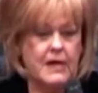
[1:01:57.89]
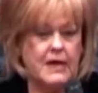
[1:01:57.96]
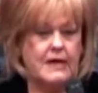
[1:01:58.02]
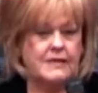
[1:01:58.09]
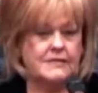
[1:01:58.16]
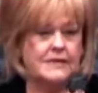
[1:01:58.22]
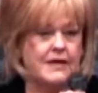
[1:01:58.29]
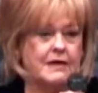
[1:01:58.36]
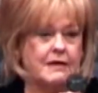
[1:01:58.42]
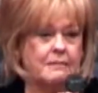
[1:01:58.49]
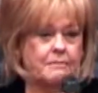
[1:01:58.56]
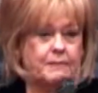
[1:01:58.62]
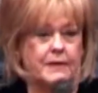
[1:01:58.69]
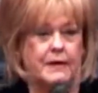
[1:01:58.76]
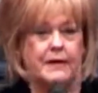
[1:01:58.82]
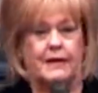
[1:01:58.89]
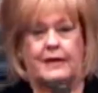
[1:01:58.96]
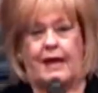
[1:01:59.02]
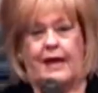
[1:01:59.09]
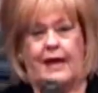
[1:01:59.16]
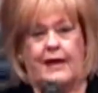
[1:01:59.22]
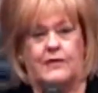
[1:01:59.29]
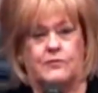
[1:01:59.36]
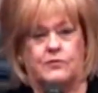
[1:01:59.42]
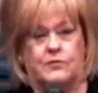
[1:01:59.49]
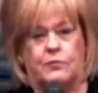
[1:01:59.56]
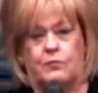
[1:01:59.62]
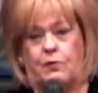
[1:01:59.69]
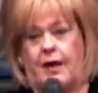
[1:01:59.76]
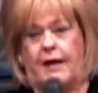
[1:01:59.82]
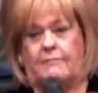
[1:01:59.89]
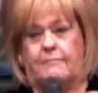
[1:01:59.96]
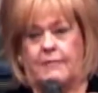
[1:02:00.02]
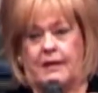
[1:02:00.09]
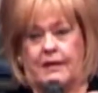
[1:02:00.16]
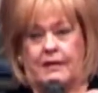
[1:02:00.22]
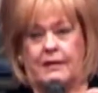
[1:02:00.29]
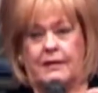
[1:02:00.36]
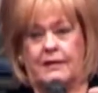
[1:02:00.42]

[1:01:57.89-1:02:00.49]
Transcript: He said, a big angel grabbed me